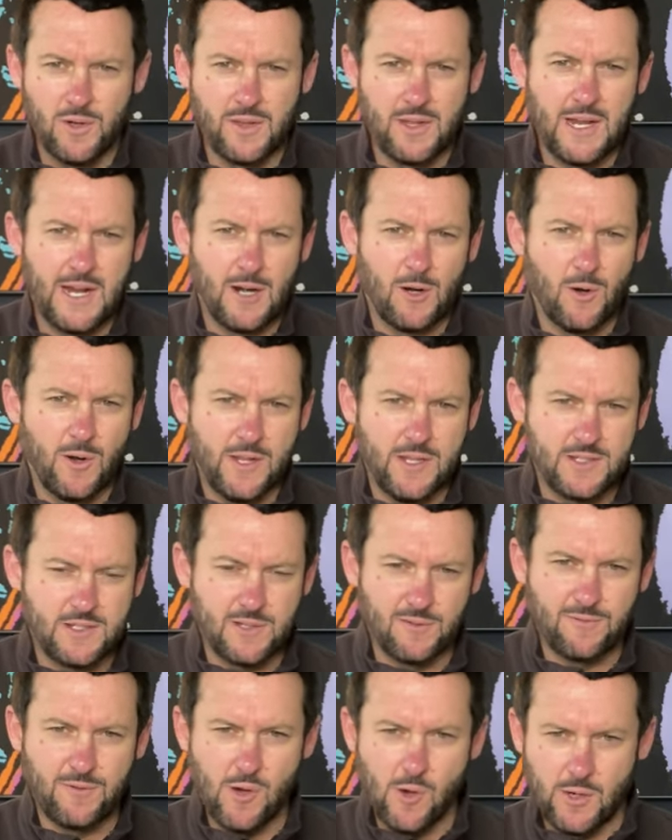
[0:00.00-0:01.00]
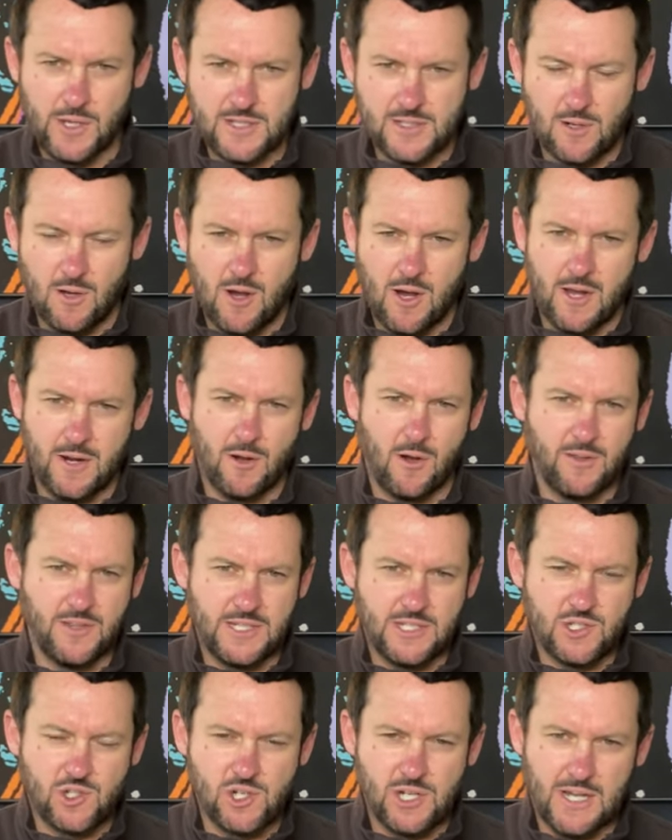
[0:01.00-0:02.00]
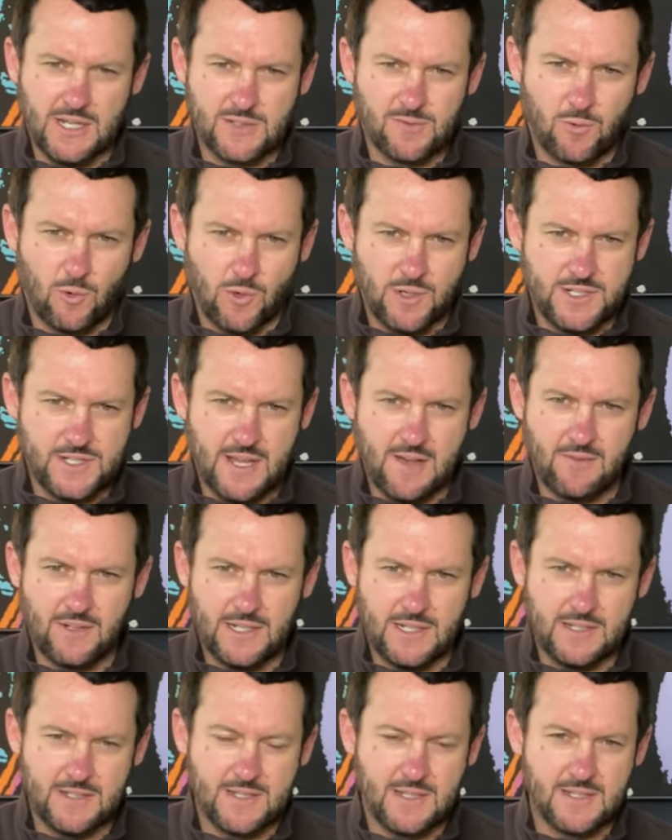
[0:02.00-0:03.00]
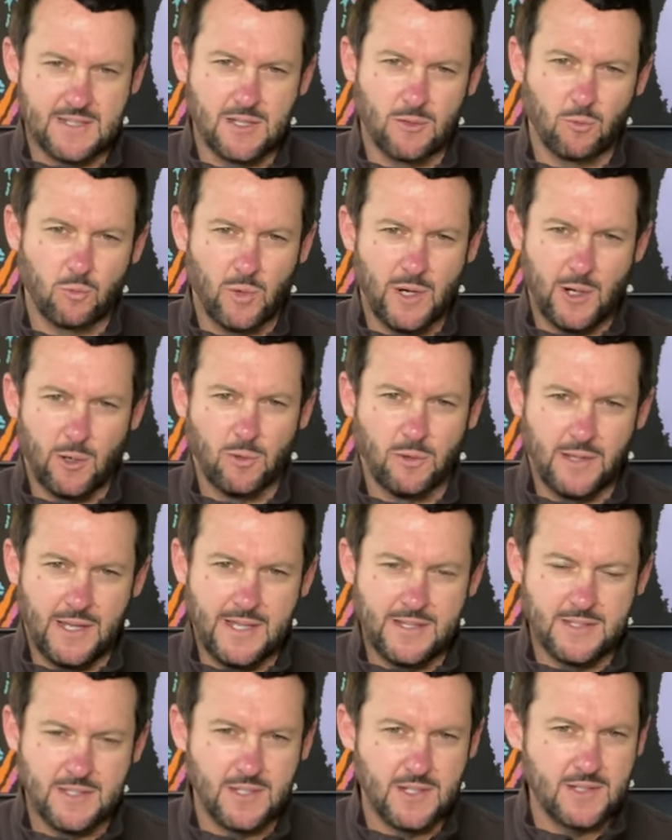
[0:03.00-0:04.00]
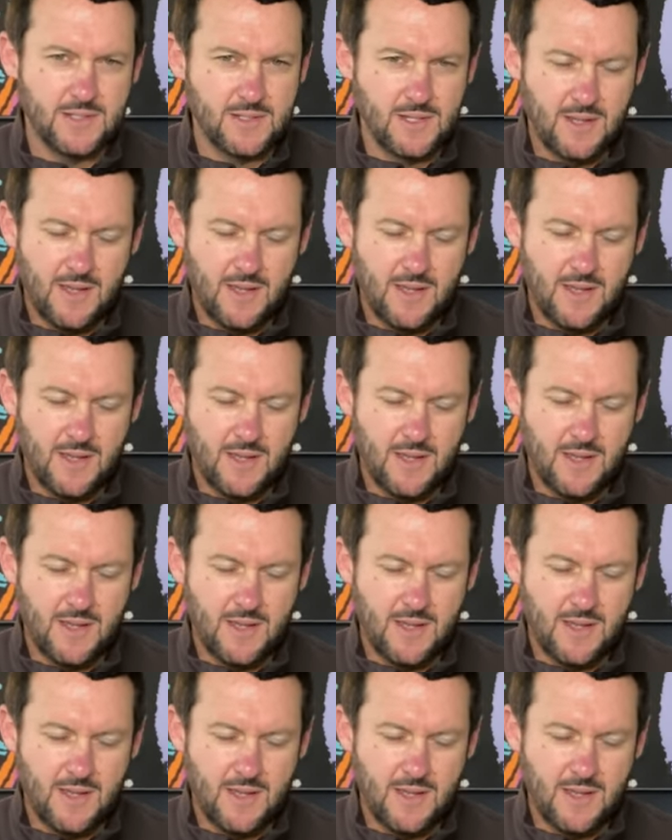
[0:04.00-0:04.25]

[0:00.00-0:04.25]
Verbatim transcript: of the areas to focus on on these GX 470s is the rear lenses.